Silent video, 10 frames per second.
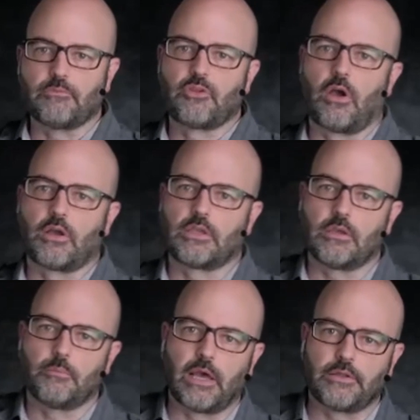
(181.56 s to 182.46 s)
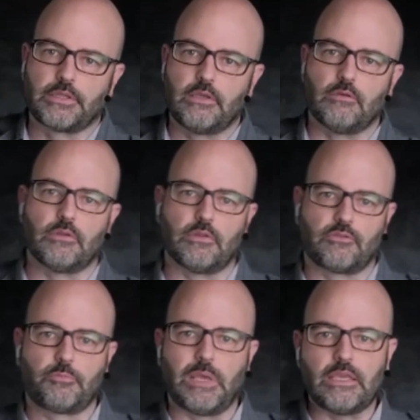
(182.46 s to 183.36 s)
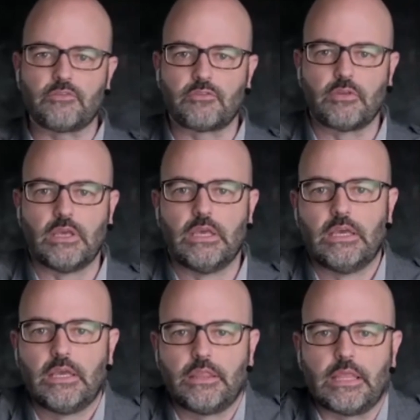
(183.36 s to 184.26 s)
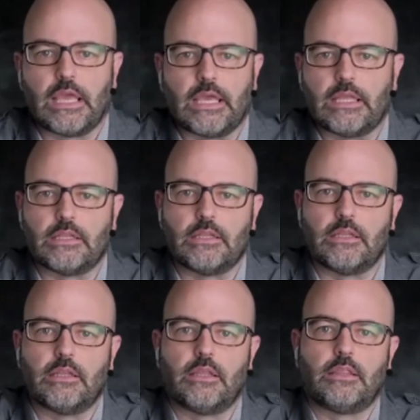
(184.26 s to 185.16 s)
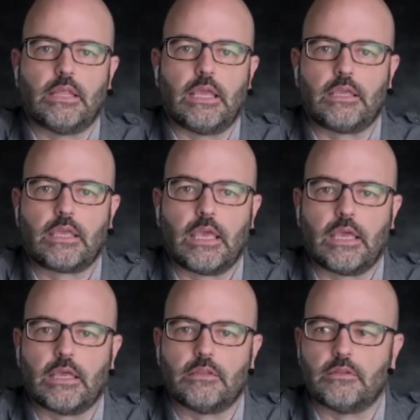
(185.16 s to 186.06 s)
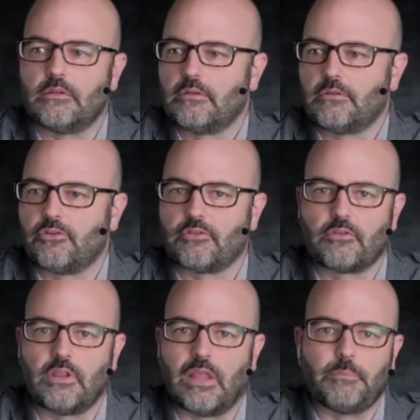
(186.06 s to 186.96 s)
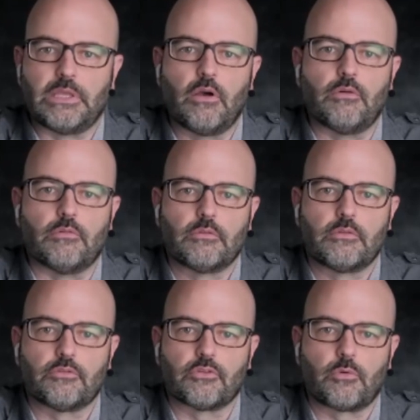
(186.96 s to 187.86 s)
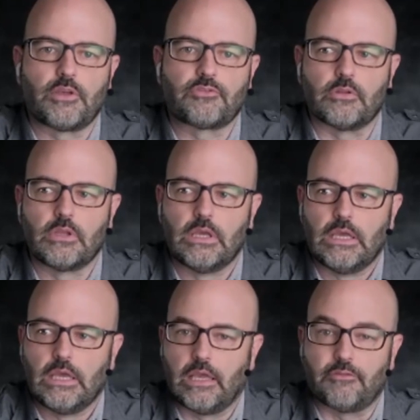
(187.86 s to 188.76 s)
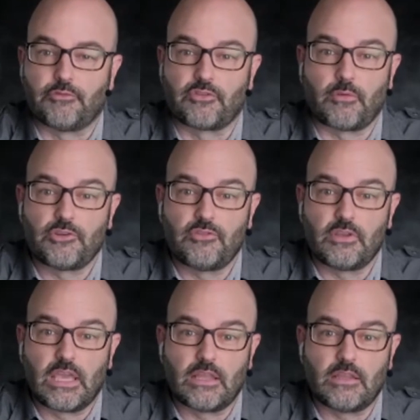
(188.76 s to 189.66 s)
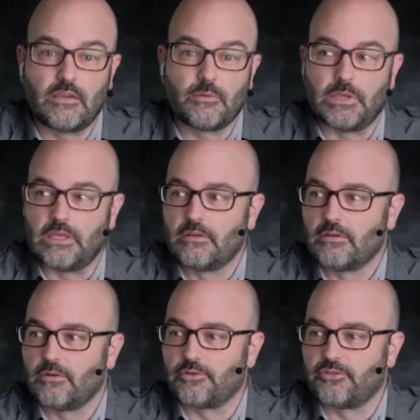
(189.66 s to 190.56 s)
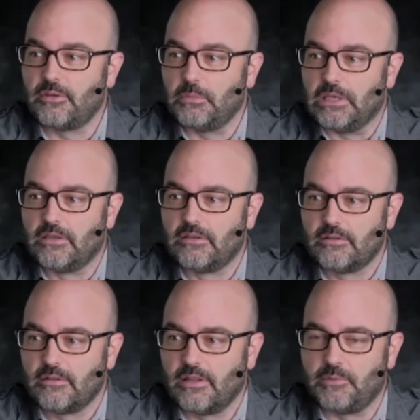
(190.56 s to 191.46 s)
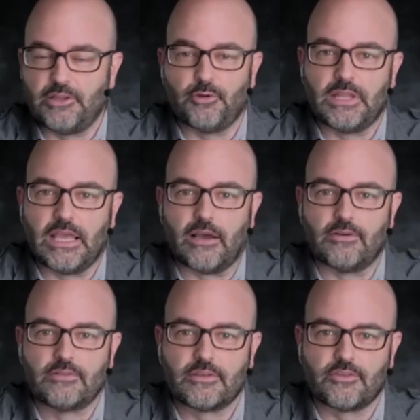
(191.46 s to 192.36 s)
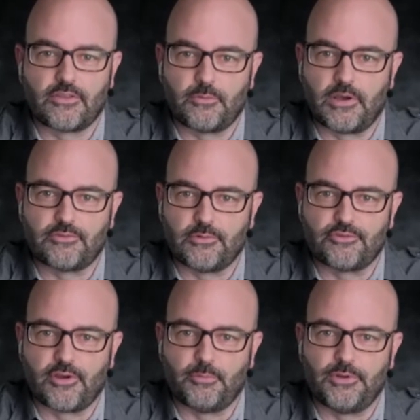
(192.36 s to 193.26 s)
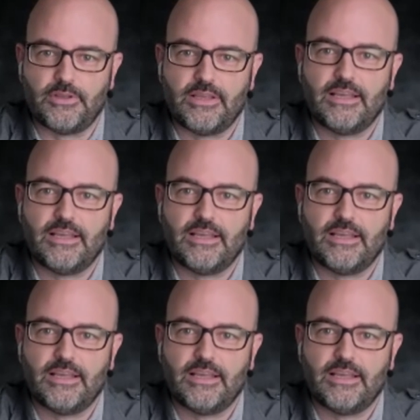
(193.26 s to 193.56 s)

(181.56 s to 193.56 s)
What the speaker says: I'm talking about here in the space, then they can just let me know there's a question. And if for some reason you can't hear me or see me, let me know now, because otherwise we're in trouble.